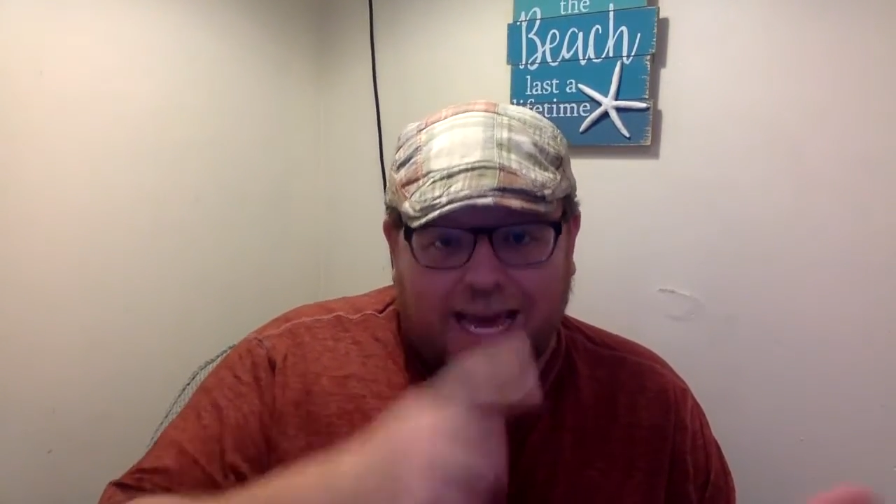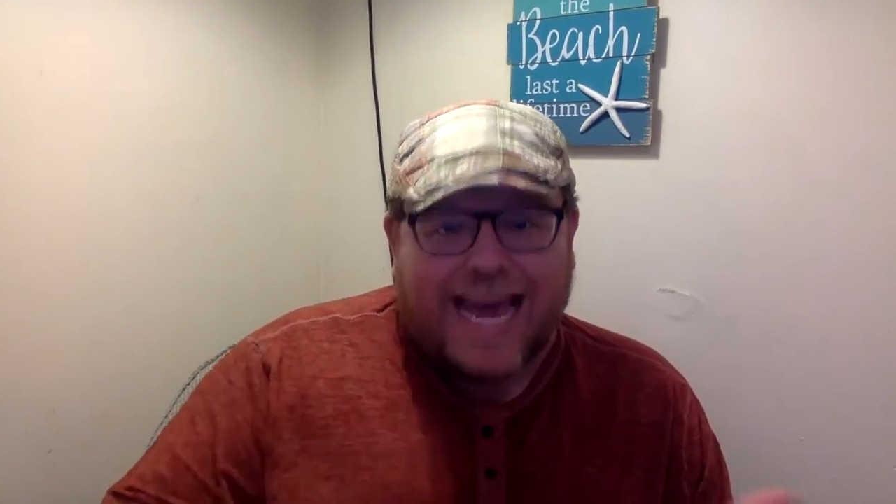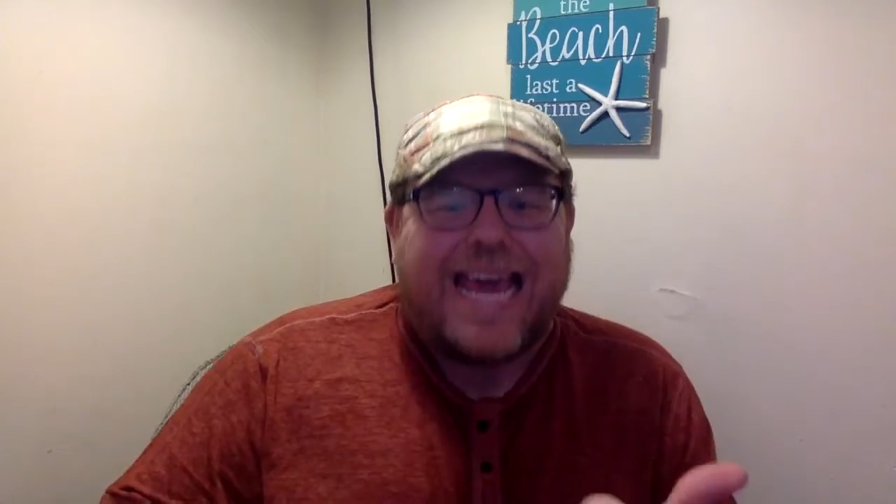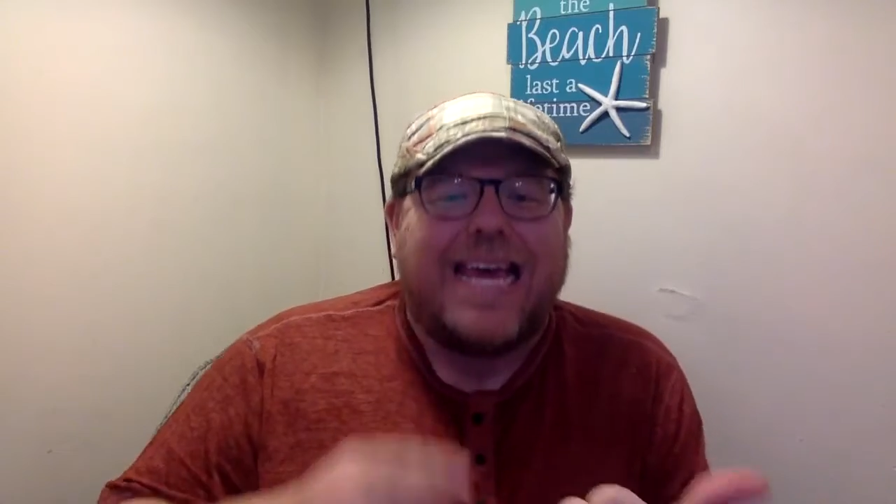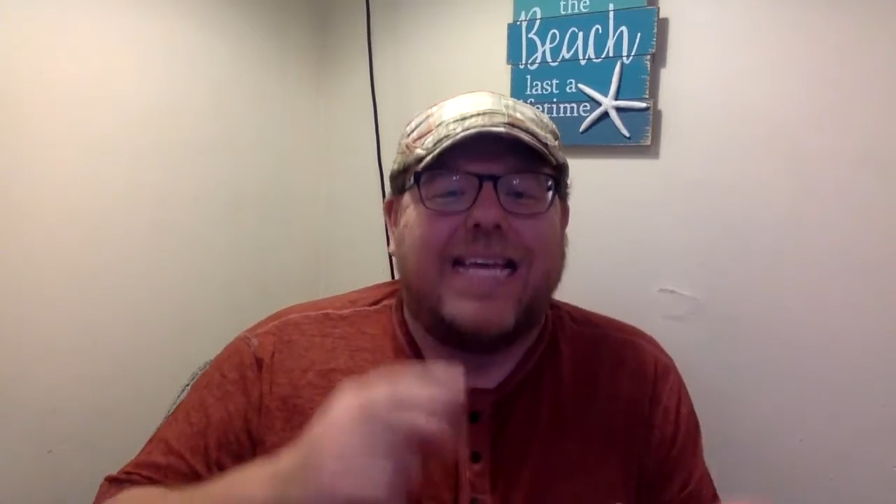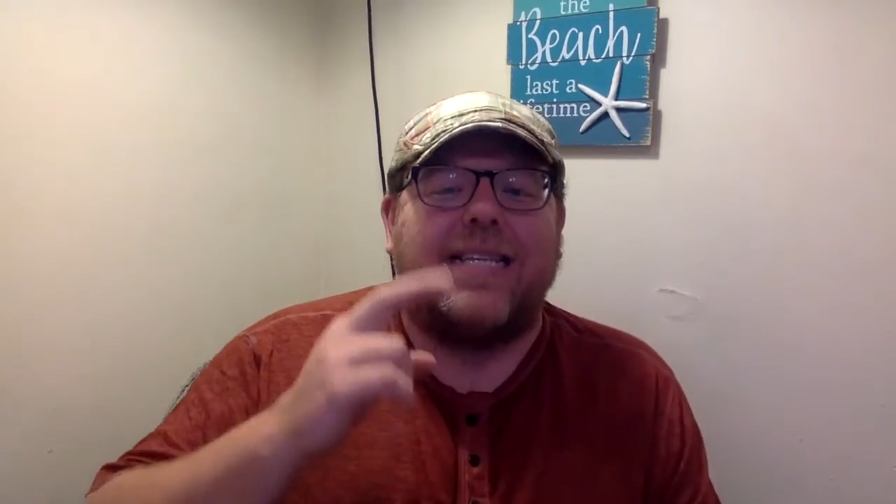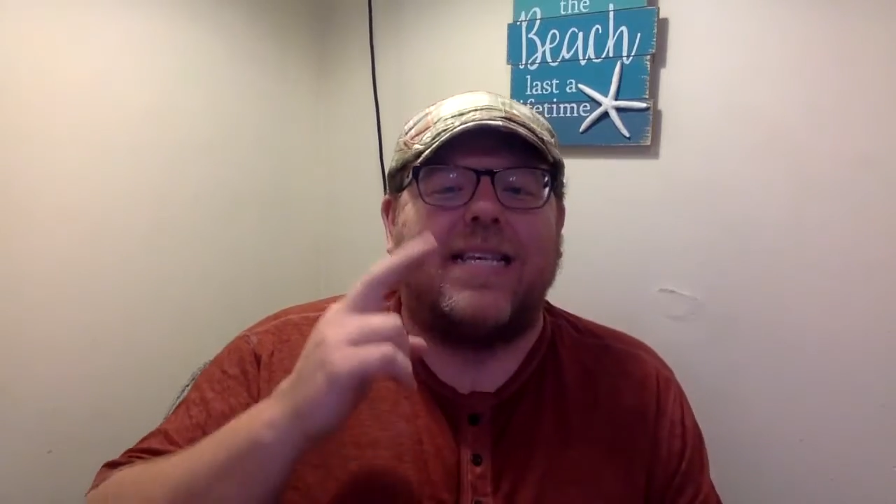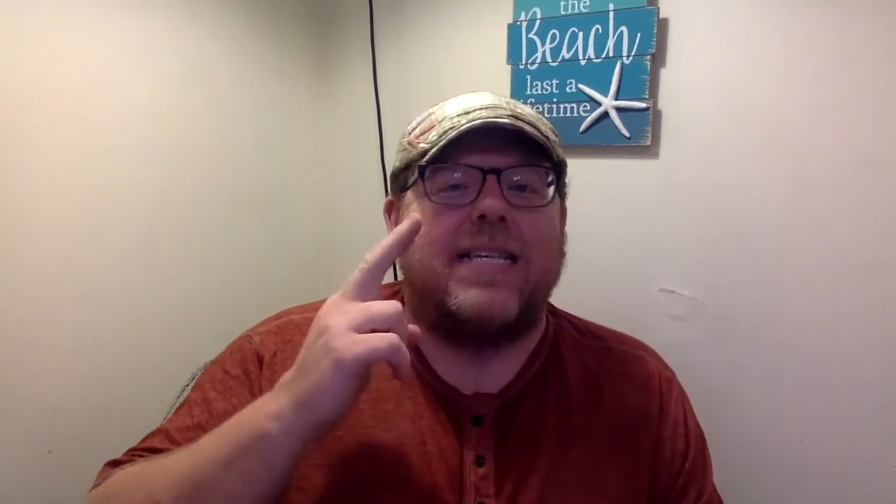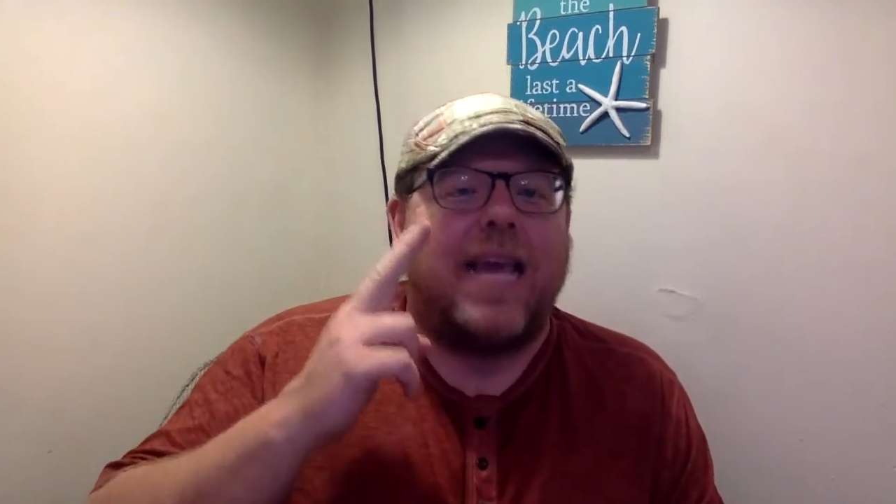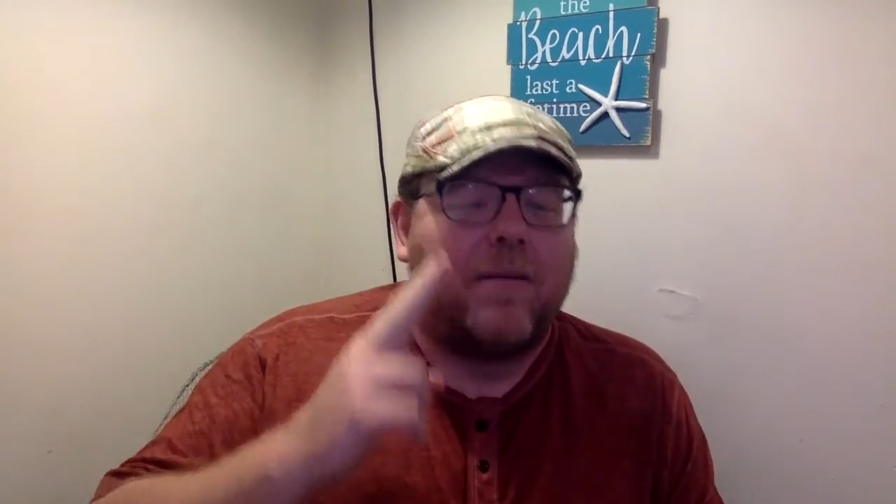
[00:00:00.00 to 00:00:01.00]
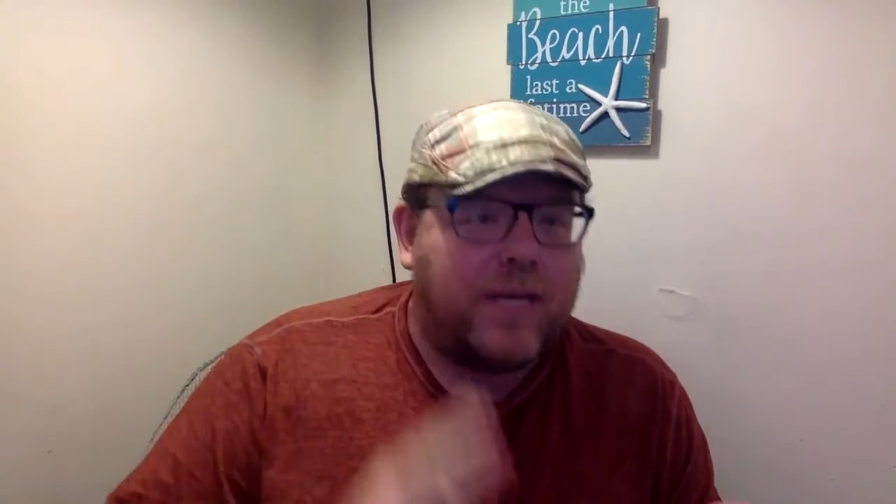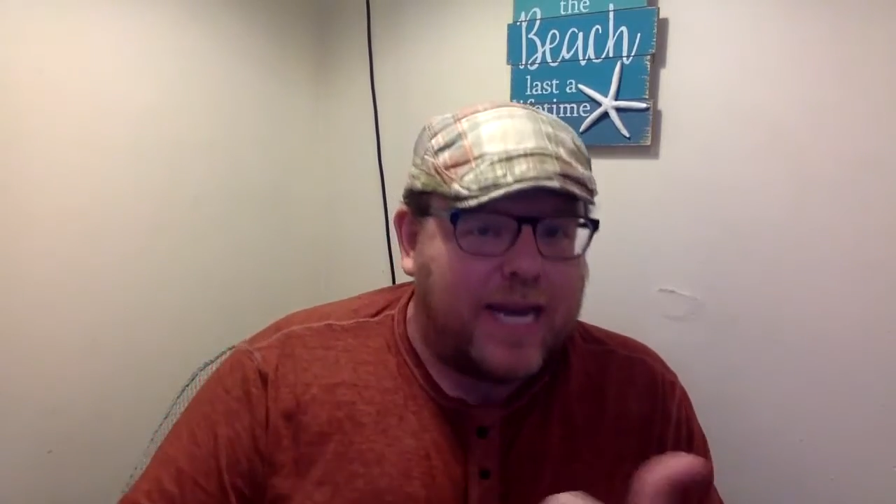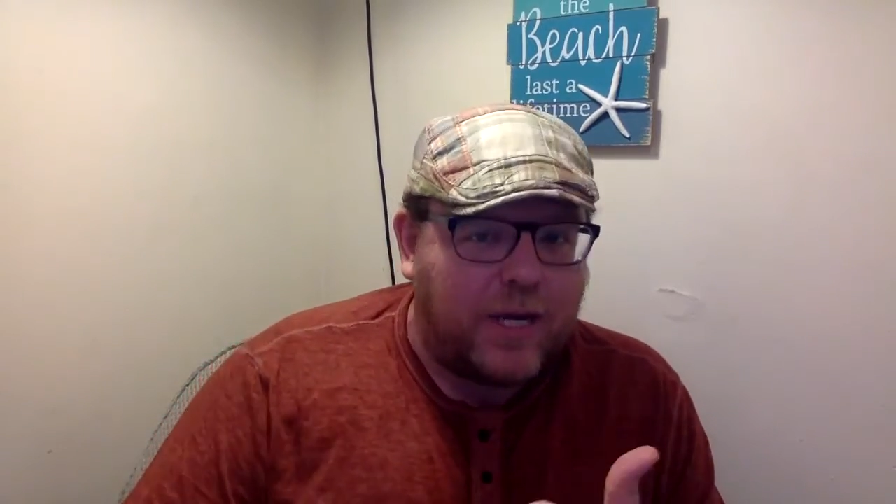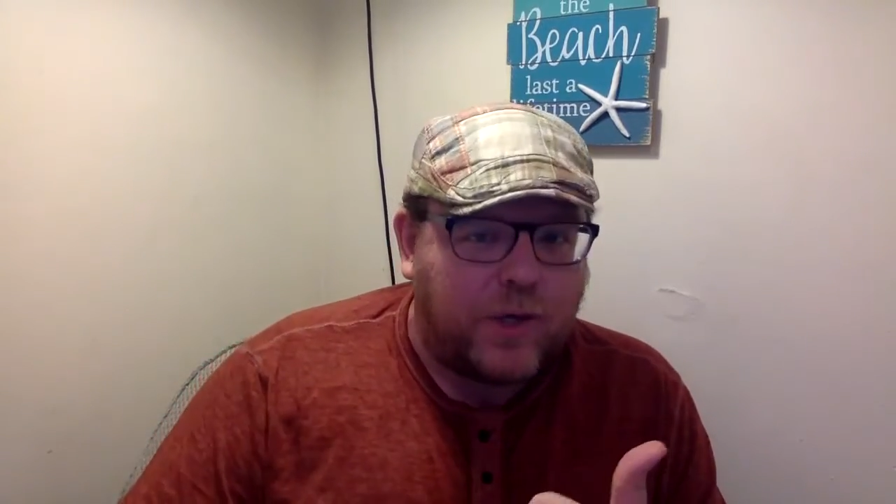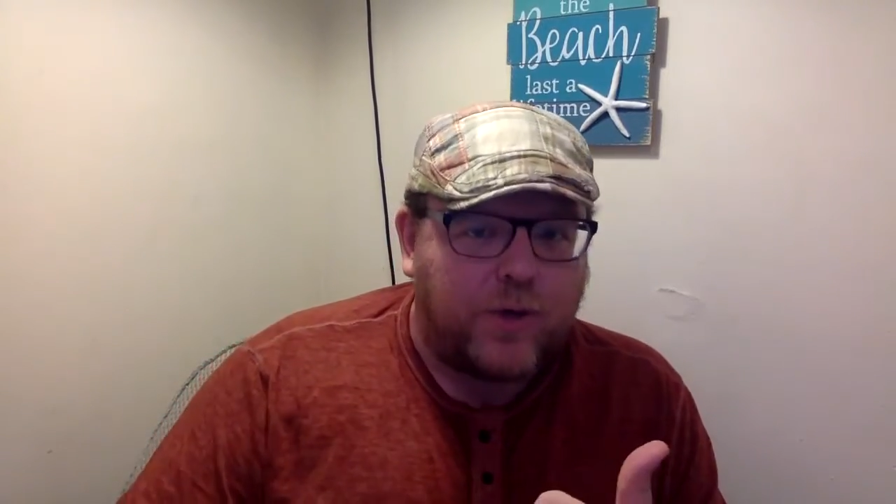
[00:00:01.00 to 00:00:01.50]
He is the same
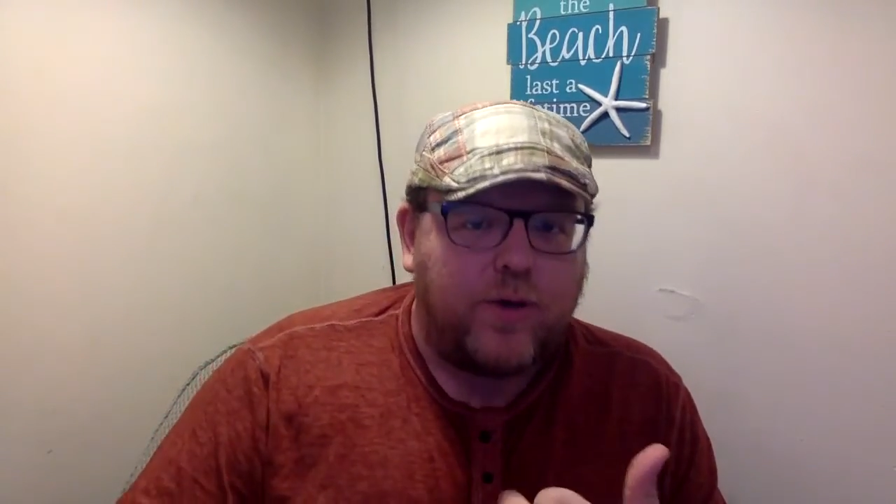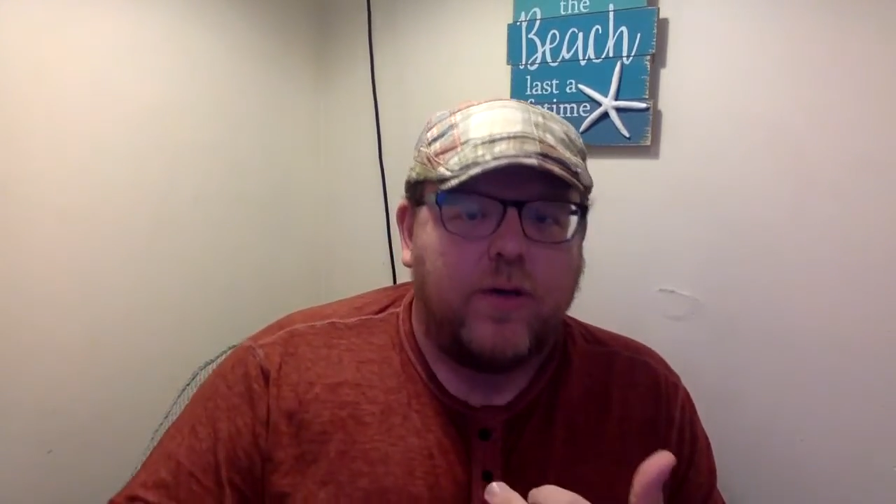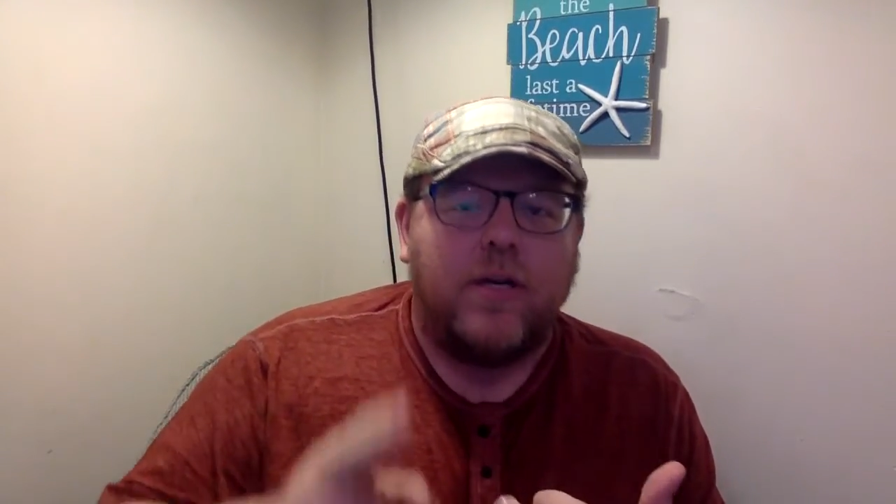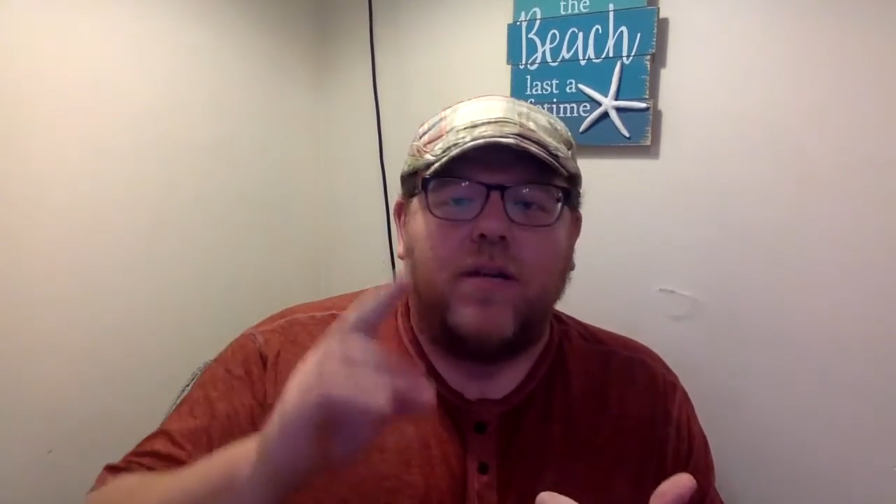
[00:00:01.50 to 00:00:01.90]
teacher,